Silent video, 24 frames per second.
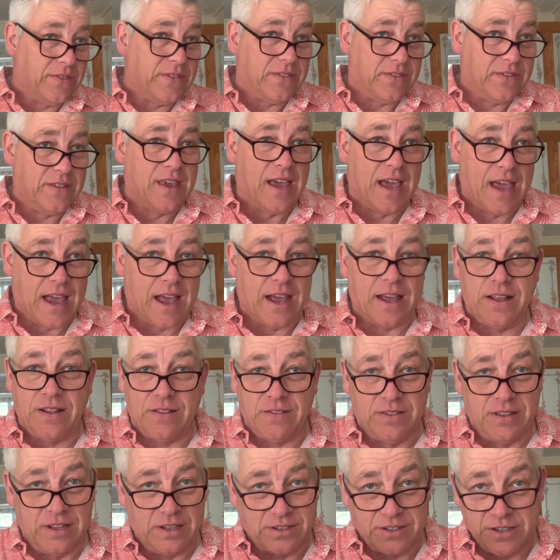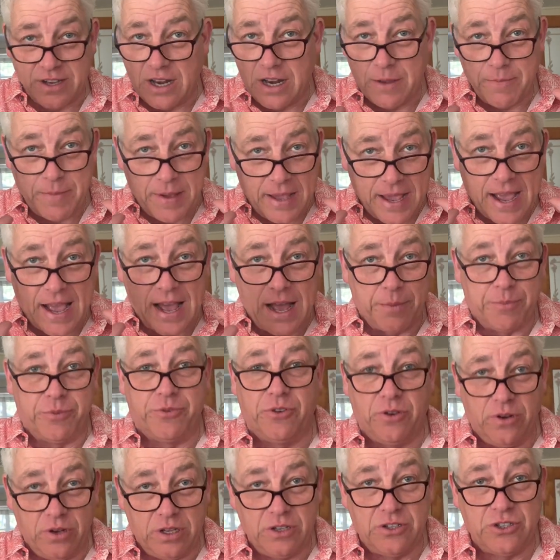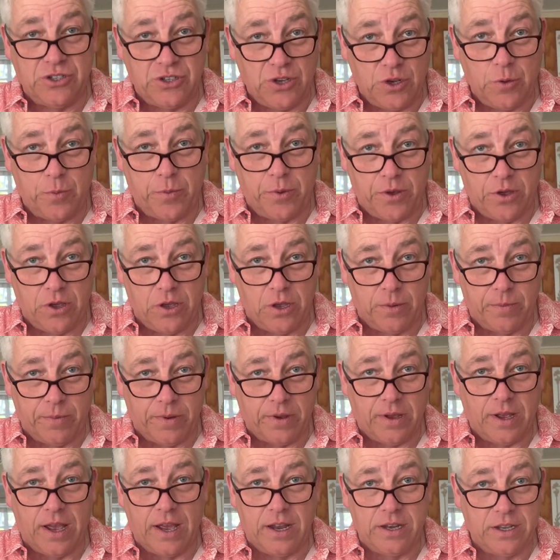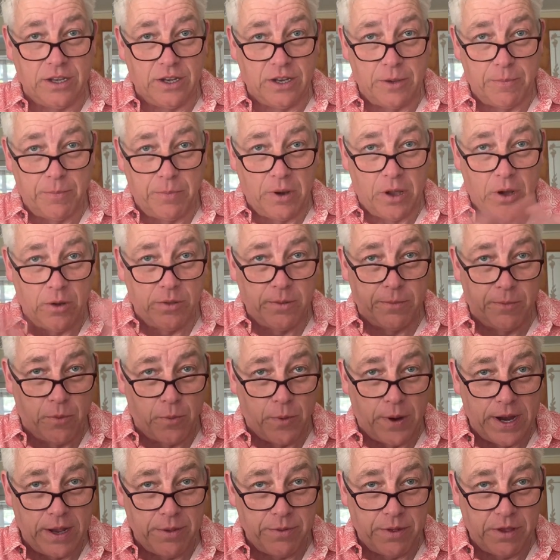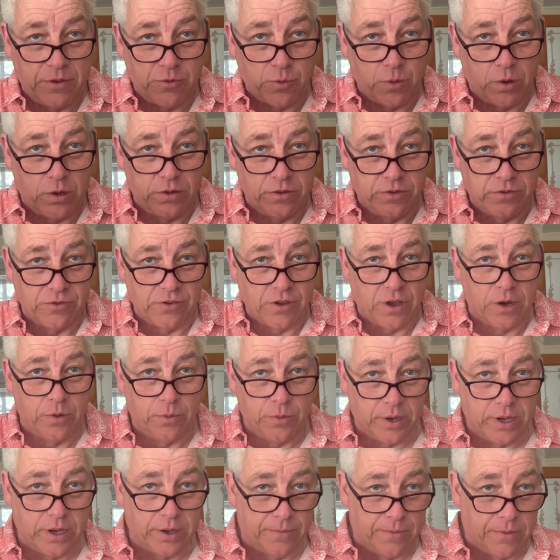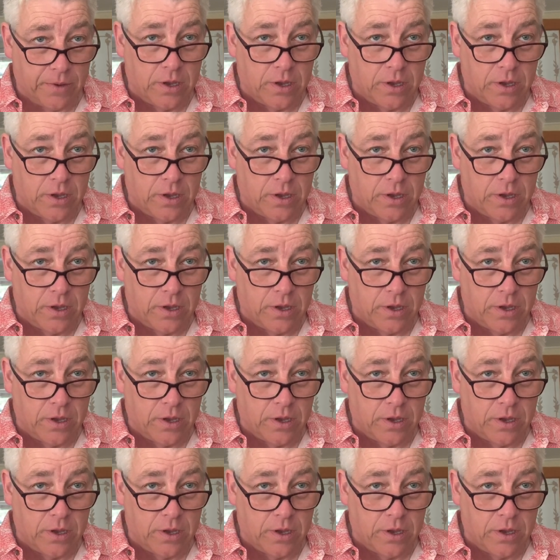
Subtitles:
Yeah, it's going to be absolutely superb, and you're going to blow them away with this one. So we're